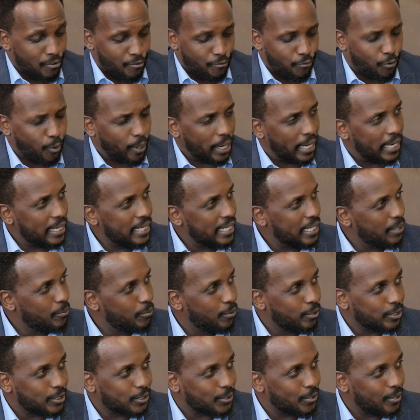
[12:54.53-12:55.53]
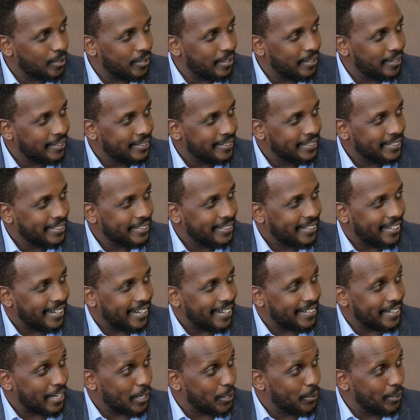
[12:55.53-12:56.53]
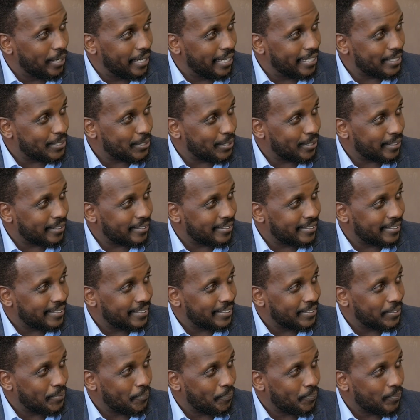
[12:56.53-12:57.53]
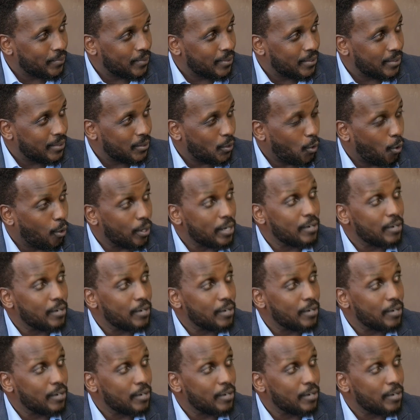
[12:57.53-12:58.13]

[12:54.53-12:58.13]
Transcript: for any emotional regulation or